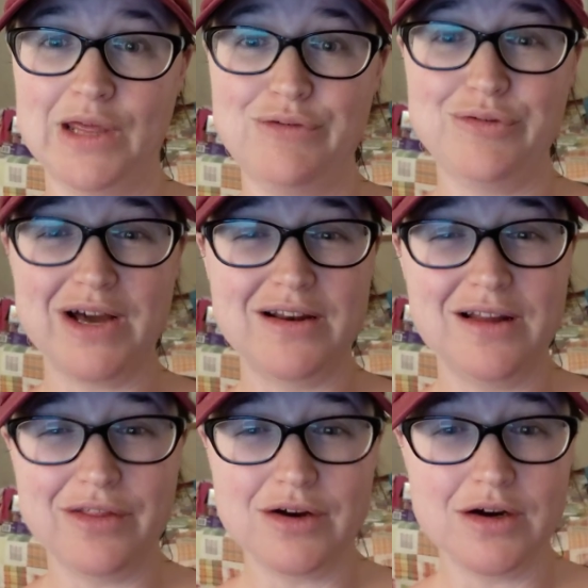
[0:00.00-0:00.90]
If you've got
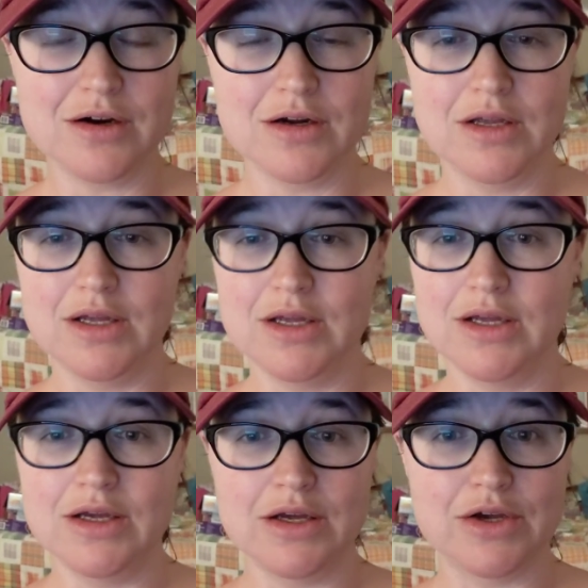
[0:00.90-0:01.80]
another
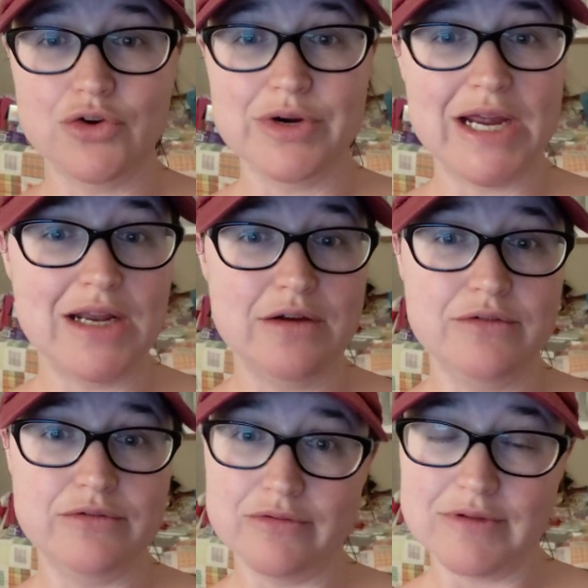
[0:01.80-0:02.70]

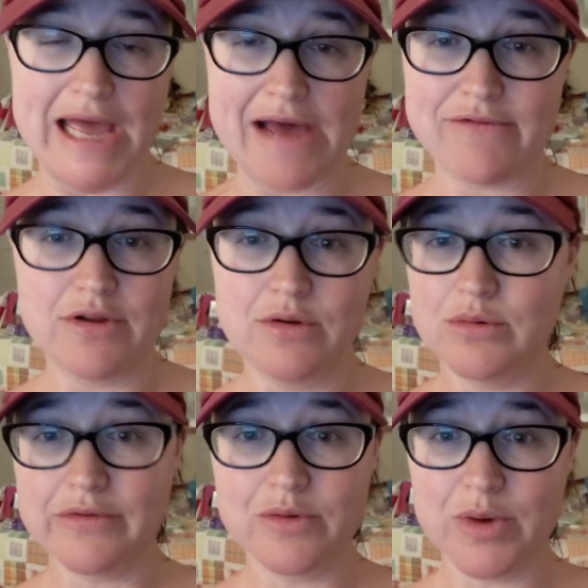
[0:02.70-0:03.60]
creative
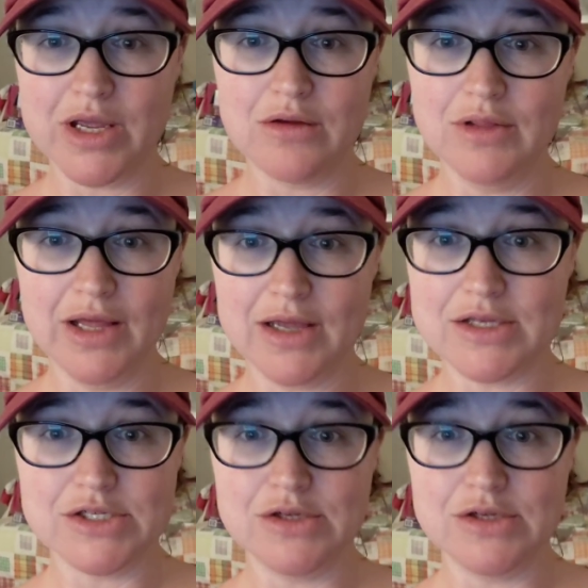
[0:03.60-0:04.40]
avenue of the way you'd like